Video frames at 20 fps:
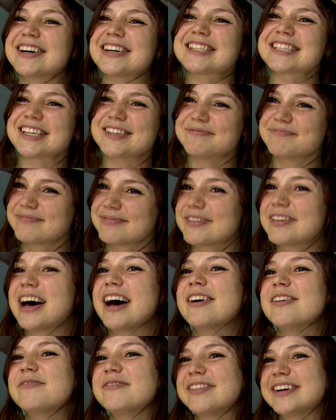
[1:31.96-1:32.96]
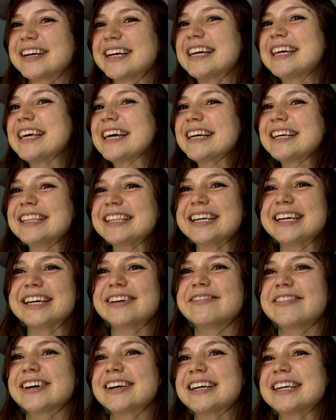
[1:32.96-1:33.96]
awesome. Um, very
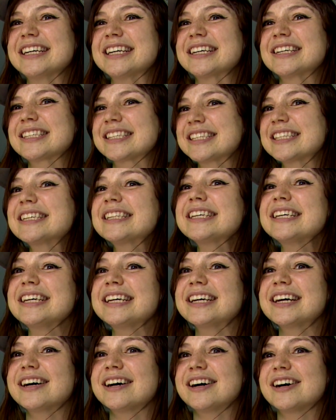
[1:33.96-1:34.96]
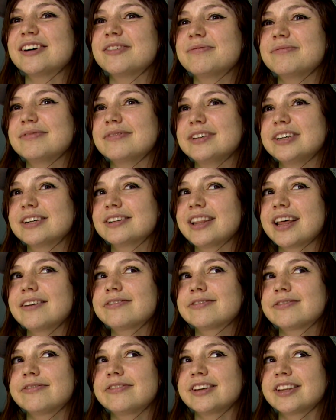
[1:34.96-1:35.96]
giggly, very silly. Um, you're
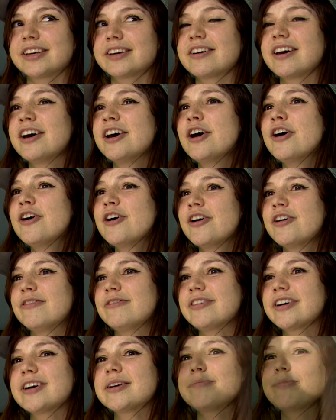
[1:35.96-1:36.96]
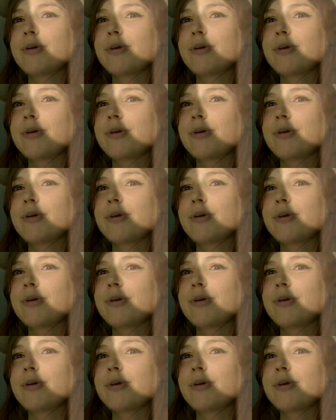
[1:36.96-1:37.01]
left feeling very